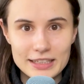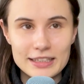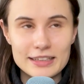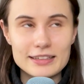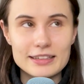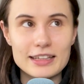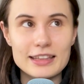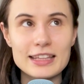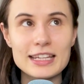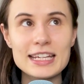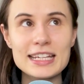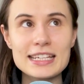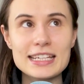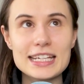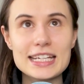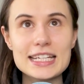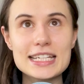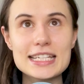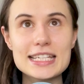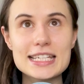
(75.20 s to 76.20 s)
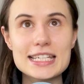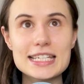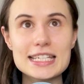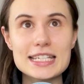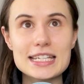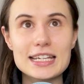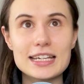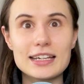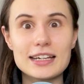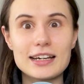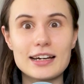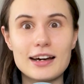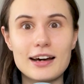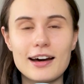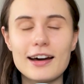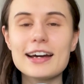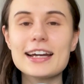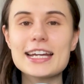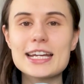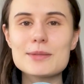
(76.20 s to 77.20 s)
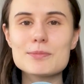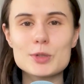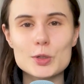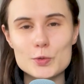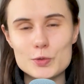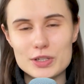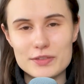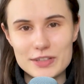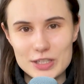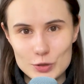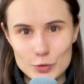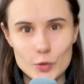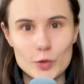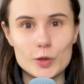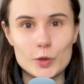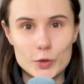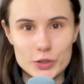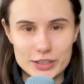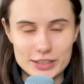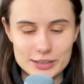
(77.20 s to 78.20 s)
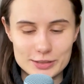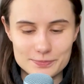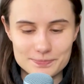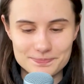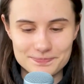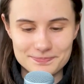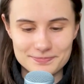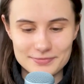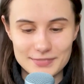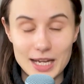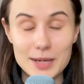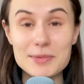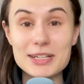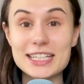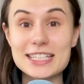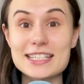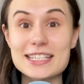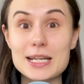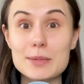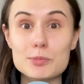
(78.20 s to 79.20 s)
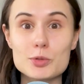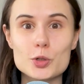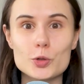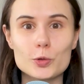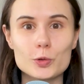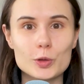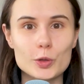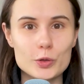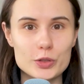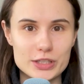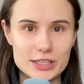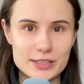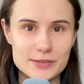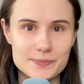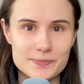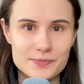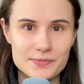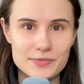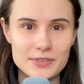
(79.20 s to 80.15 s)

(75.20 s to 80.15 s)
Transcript: The thing is, I am not a visual learner. I'm a conceptual learner.